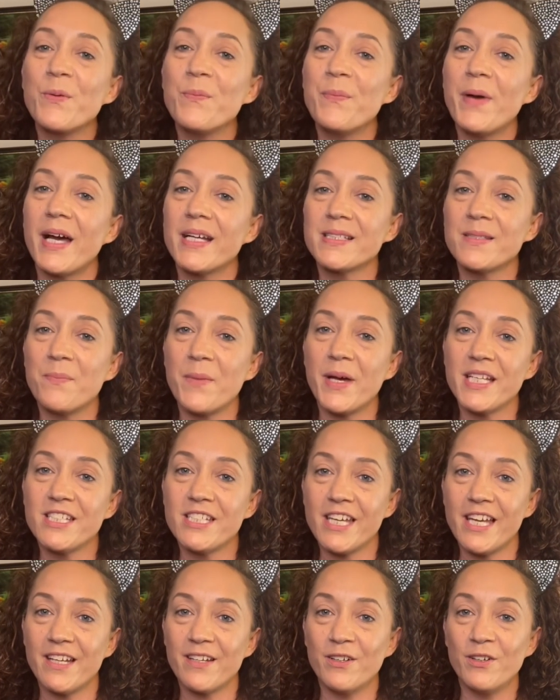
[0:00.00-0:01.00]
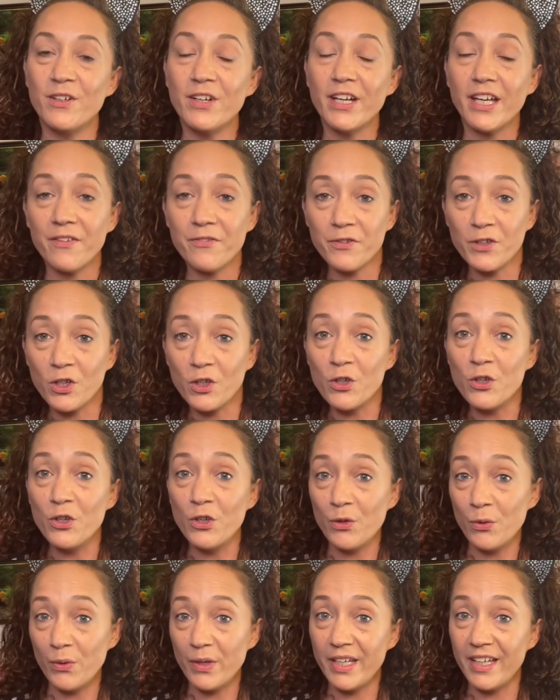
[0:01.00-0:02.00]
back to my channel. If you're
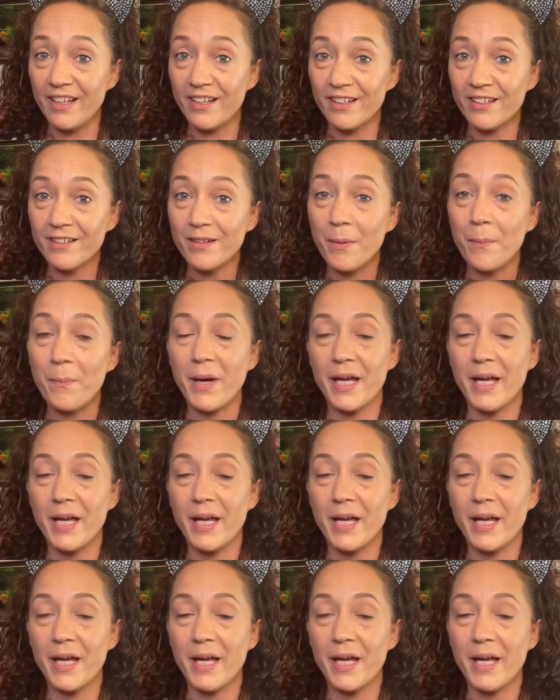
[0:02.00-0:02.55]
new here, my